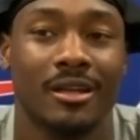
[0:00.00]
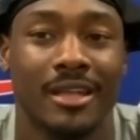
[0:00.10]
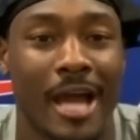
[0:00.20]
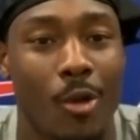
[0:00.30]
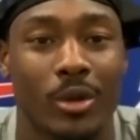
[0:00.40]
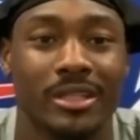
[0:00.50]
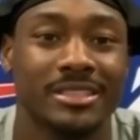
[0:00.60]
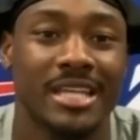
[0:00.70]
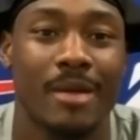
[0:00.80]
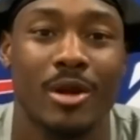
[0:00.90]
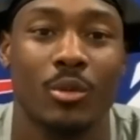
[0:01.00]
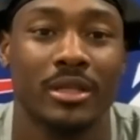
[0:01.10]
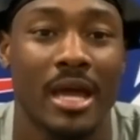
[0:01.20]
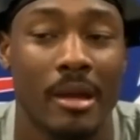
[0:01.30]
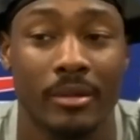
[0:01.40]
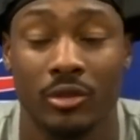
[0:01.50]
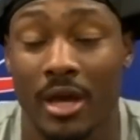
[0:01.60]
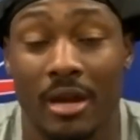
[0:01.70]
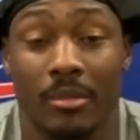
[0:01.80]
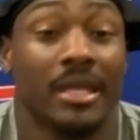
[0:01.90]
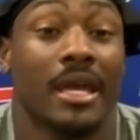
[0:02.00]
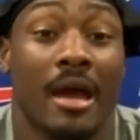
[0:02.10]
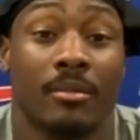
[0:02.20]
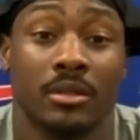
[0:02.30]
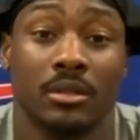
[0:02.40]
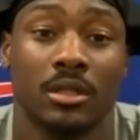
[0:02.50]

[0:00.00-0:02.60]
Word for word: like I want this to happen, I want that to happen. You got to make it happen.